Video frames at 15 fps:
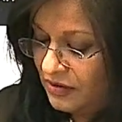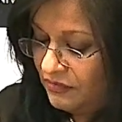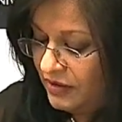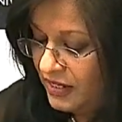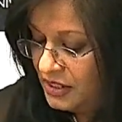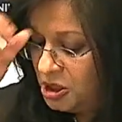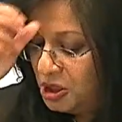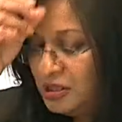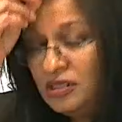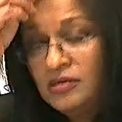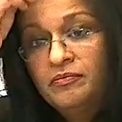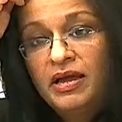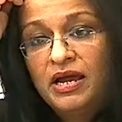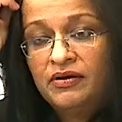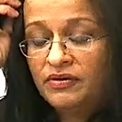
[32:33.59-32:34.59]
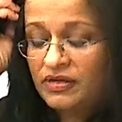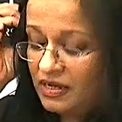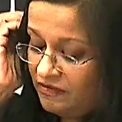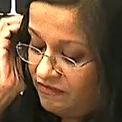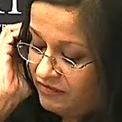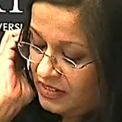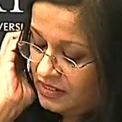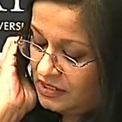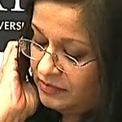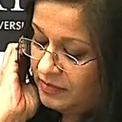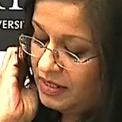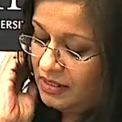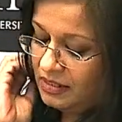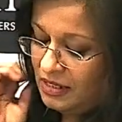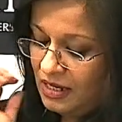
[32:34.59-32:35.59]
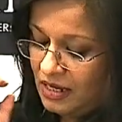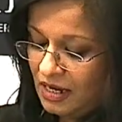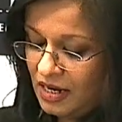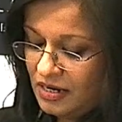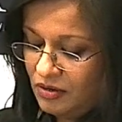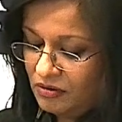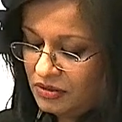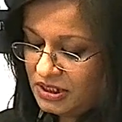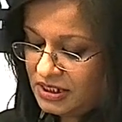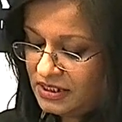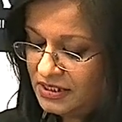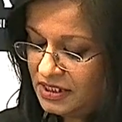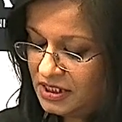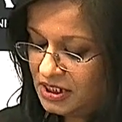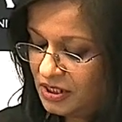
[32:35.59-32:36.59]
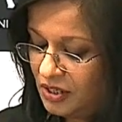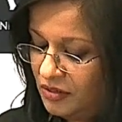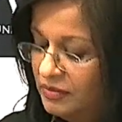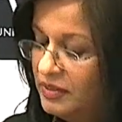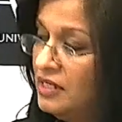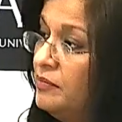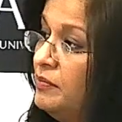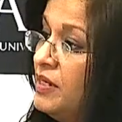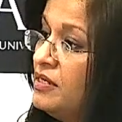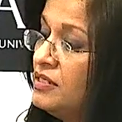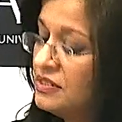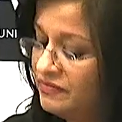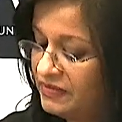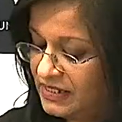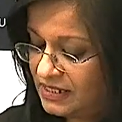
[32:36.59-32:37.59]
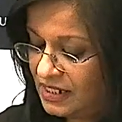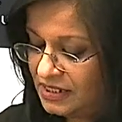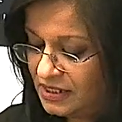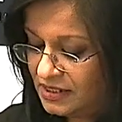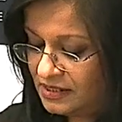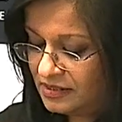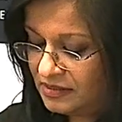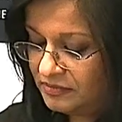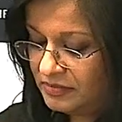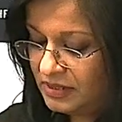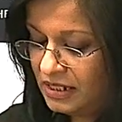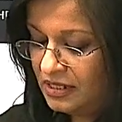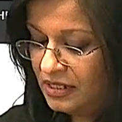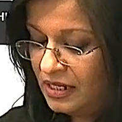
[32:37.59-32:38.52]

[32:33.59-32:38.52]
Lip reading: Rachel, Mary, and Fatima are not considered holy because of asceticism,